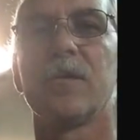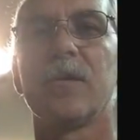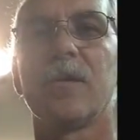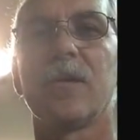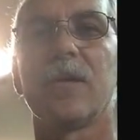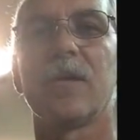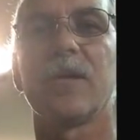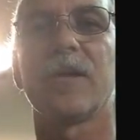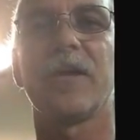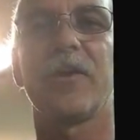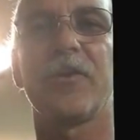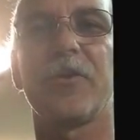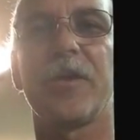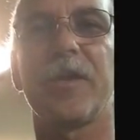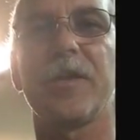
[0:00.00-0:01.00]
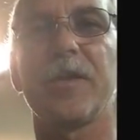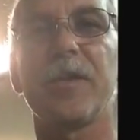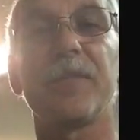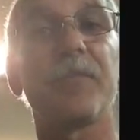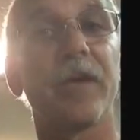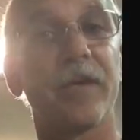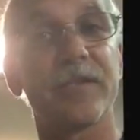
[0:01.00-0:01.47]

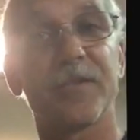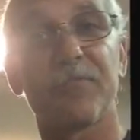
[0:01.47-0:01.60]
Harry S.